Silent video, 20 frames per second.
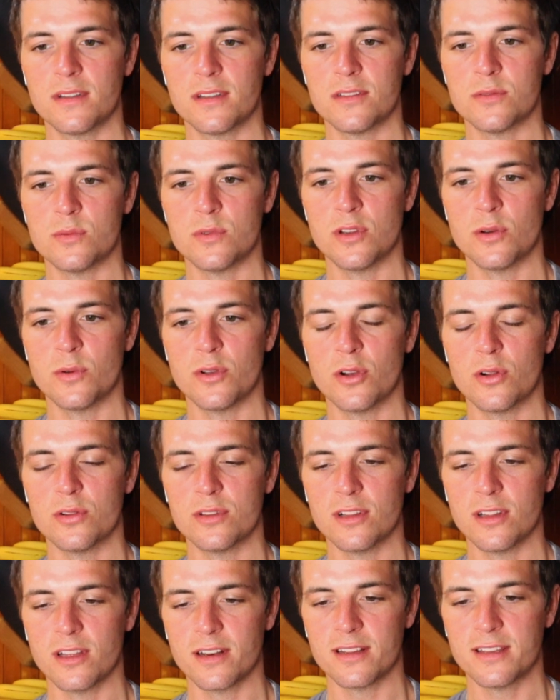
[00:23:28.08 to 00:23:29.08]
As we know, we hold
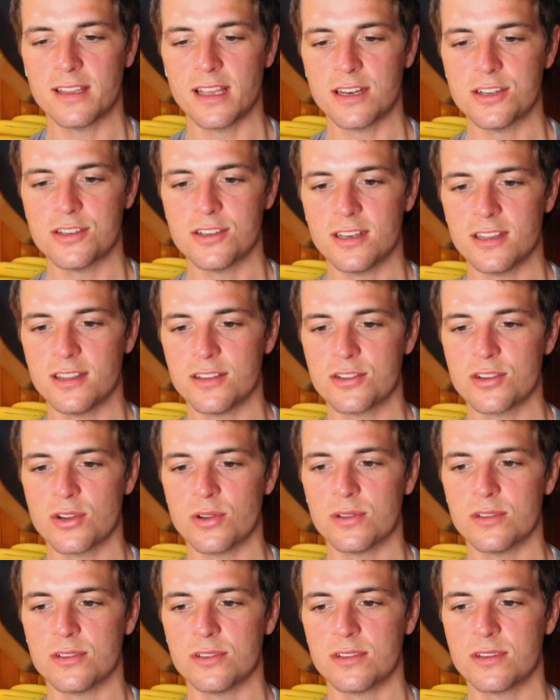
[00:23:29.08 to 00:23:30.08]
a lot of tension in the
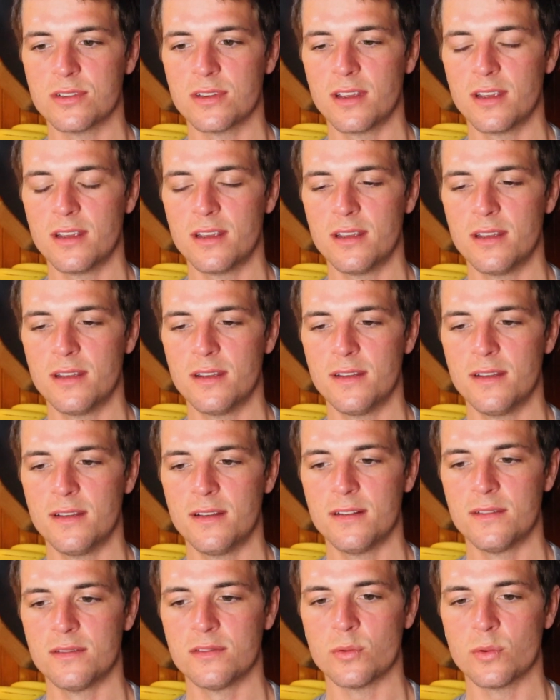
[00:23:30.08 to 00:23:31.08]
shoulders.
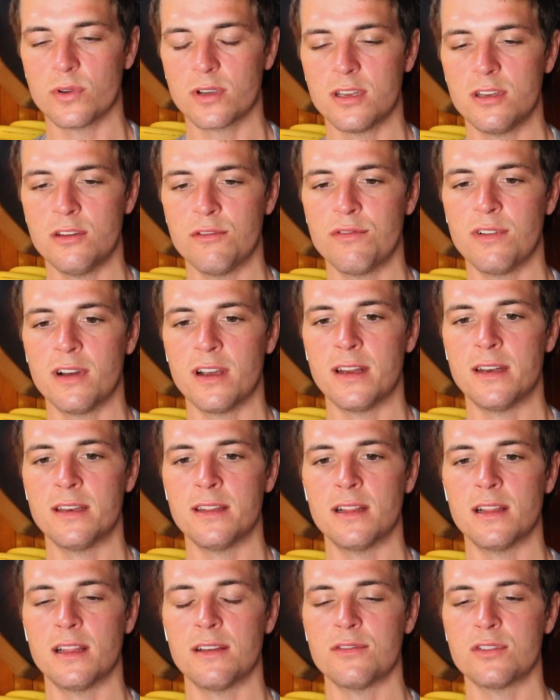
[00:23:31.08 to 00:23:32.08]
So what can you find in
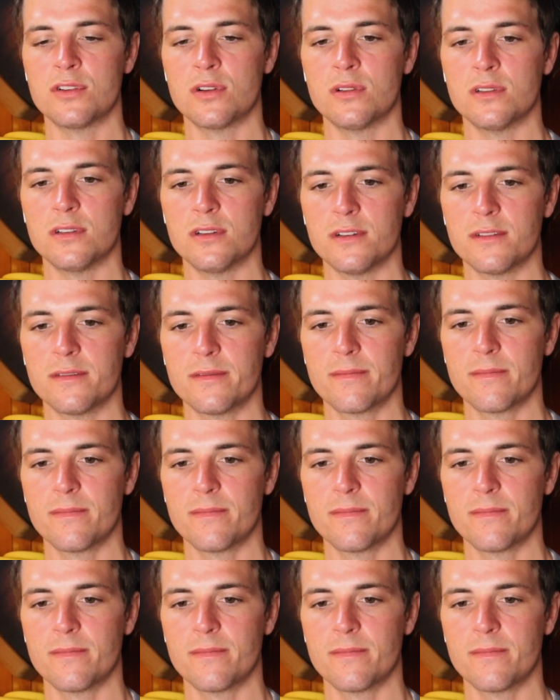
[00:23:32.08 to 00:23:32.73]
the left shoulder?